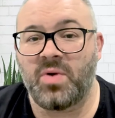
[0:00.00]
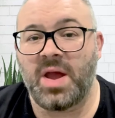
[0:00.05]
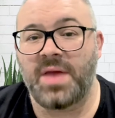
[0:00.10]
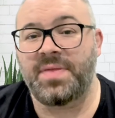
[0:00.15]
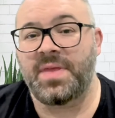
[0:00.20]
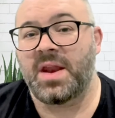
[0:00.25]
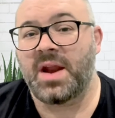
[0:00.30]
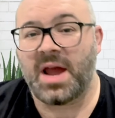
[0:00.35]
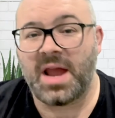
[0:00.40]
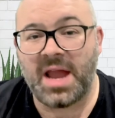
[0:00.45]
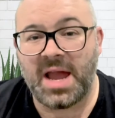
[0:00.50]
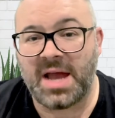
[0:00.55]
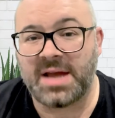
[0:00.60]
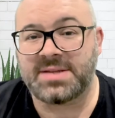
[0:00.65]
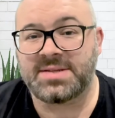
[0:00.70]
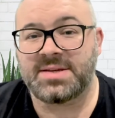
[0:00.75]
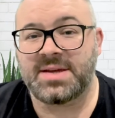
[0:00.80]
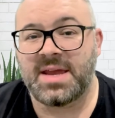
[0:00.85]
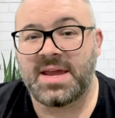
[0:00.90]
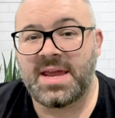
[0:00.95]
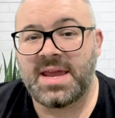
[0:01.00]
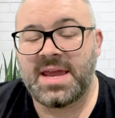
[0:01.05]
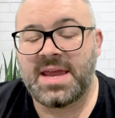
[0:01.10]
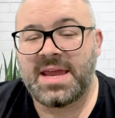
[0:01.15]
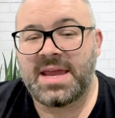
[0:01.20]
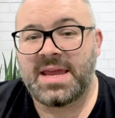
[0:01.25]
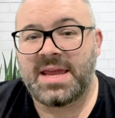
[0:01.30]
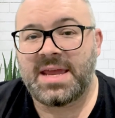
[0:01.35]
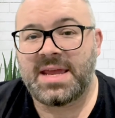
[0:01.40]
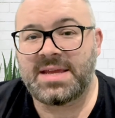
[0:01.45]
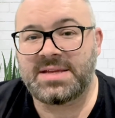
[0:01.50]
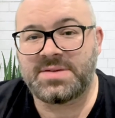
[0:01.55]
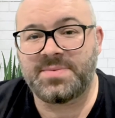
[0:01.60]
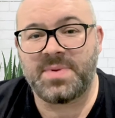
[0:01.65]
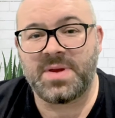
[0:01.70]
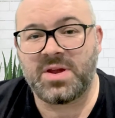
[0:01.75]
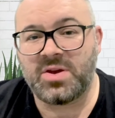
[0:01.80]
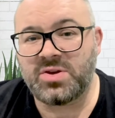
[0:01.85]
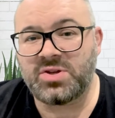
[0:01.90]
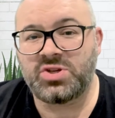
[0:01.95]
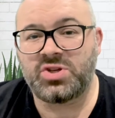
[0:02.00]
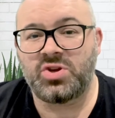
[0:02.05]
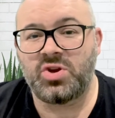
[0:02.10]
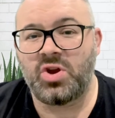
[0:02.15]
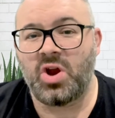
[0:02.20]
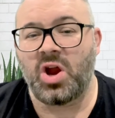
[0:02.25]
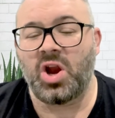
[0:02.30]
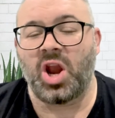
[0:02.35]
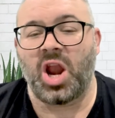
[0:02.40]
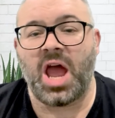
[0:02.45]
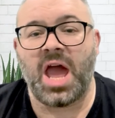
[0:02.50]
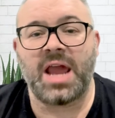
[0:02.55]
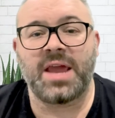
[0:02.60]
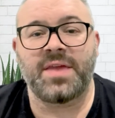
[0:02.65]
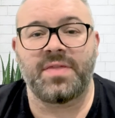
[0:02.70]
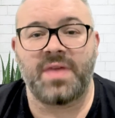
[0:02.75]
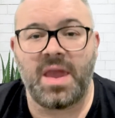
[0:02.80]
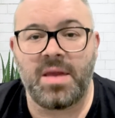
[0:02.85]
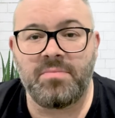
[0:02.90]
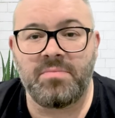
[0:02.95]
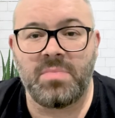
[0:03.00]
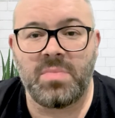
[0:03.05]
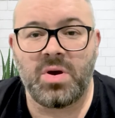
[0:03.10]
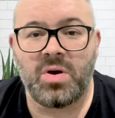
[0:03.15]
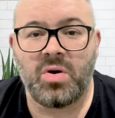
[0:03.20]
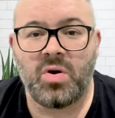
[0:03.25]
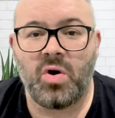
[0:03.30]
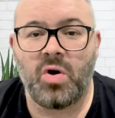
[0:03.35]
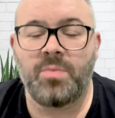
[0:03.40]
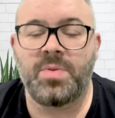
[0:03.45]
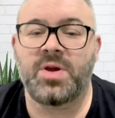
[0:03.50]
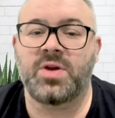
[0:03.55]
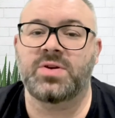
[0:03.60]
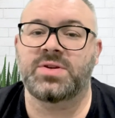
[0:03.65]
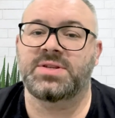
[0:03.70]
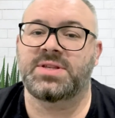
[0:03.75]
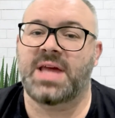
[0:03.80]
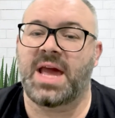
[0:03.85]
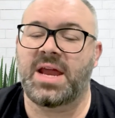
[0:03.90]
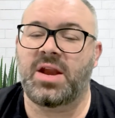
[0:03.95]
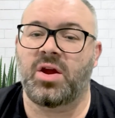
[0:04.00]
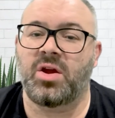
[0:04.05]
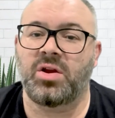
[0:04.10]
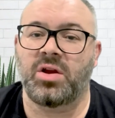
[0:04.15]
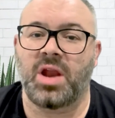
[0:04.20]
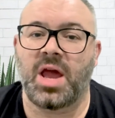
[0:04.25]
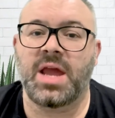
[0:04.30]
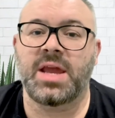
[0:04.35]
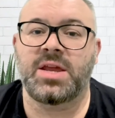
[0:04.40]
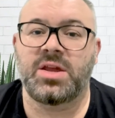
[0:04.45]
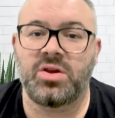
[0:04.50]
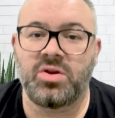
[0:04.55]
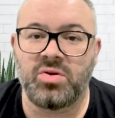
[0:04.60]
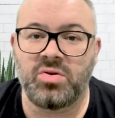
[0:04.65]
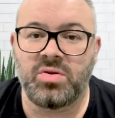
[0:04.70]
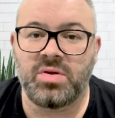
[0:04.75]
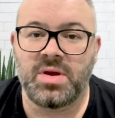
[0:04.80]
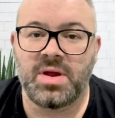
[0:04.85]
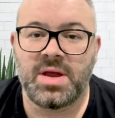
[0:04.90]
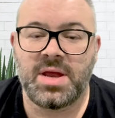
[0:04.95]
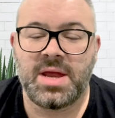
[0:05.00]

And then I ask, is it because you don't like them or because they don't like you?